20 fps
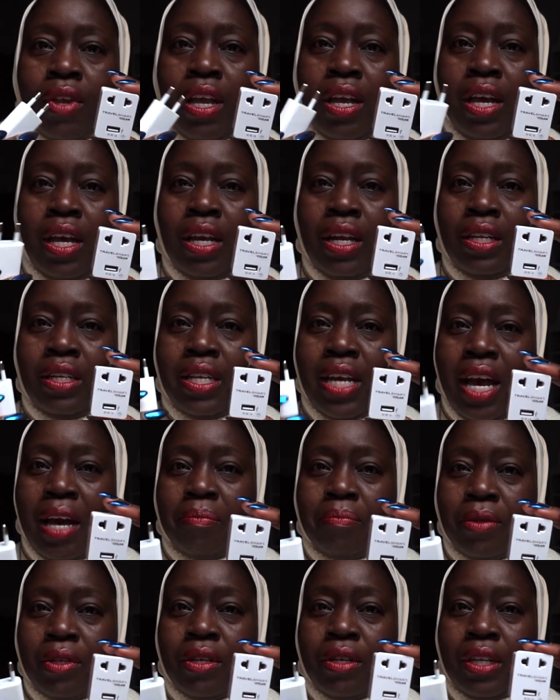an
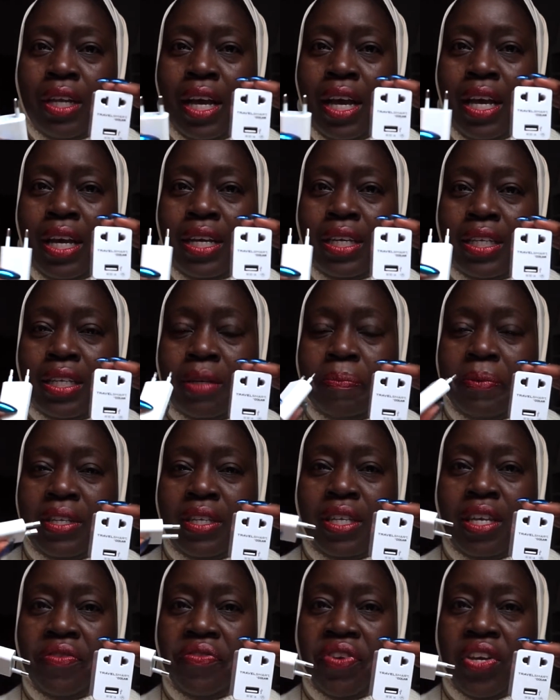adapter that is
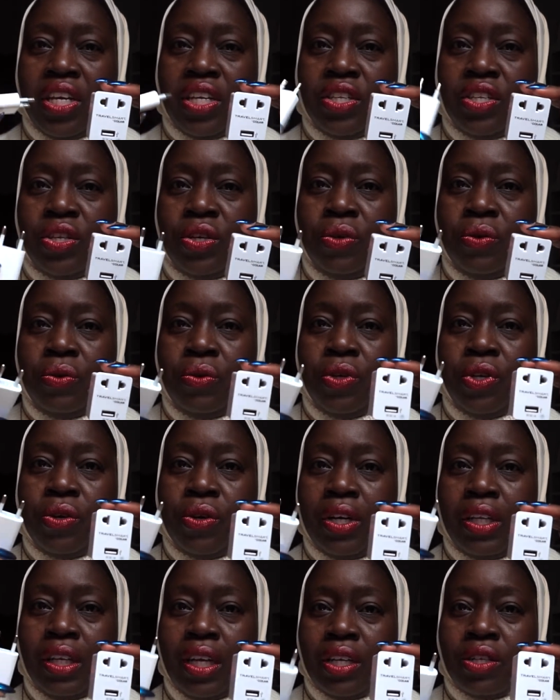specific to
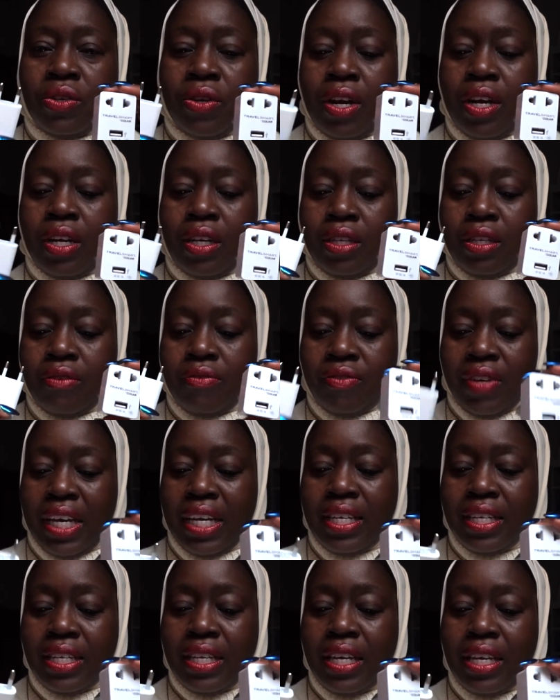your electronic
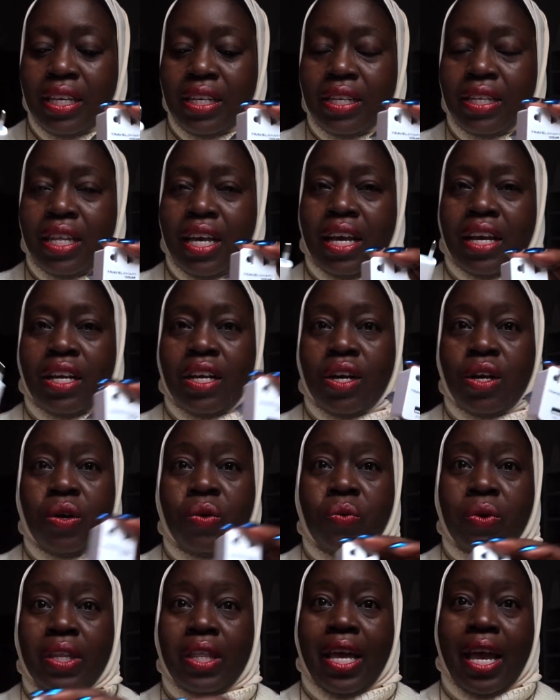devices that go
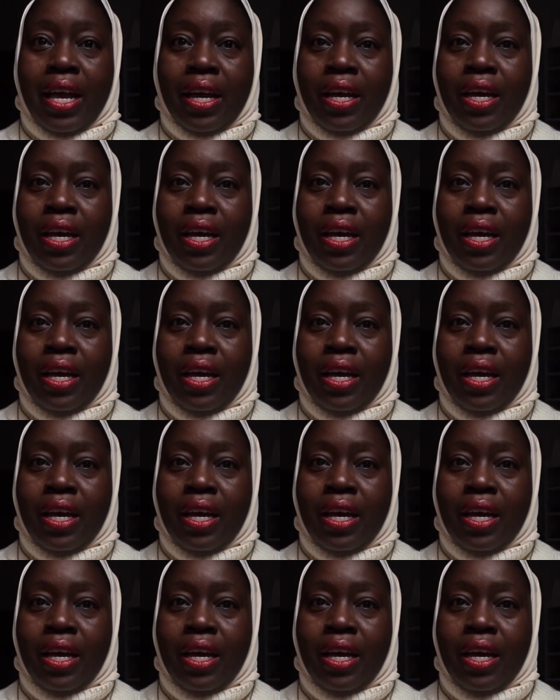with that